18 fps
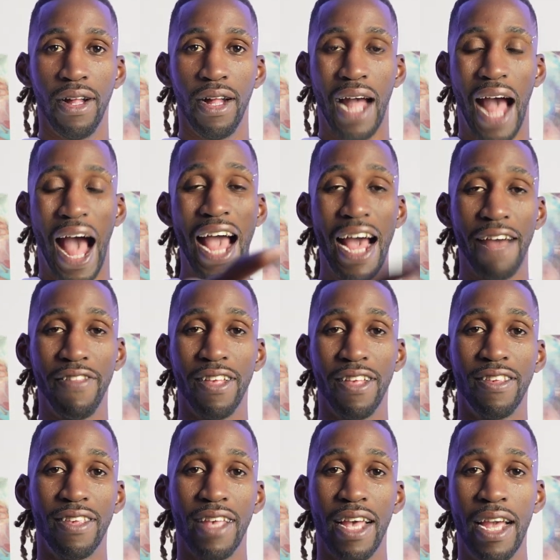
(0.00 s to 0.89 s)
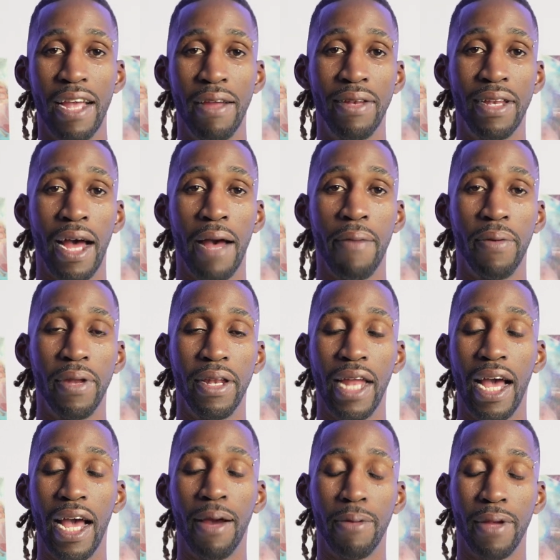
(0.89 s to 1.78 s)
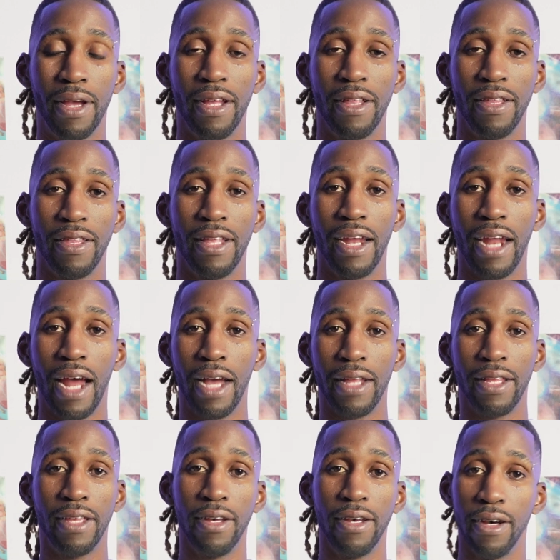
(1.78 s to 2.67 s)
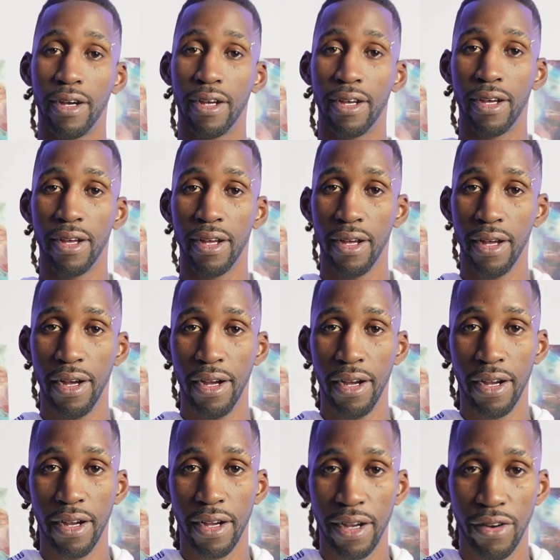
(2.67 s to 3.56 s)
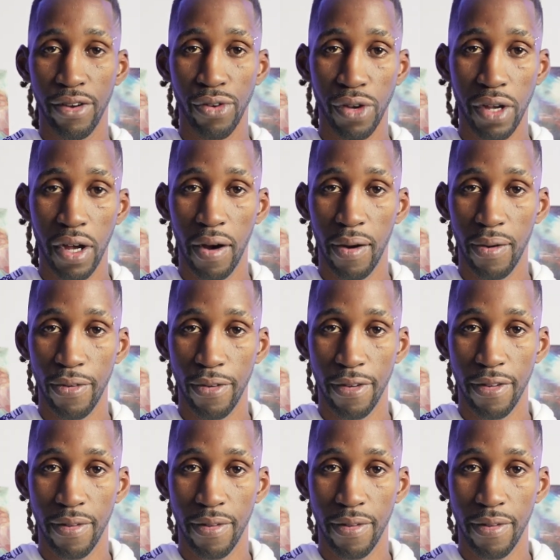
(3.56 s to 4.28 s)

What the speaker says: I have the same type of napkins that I took. Here you go.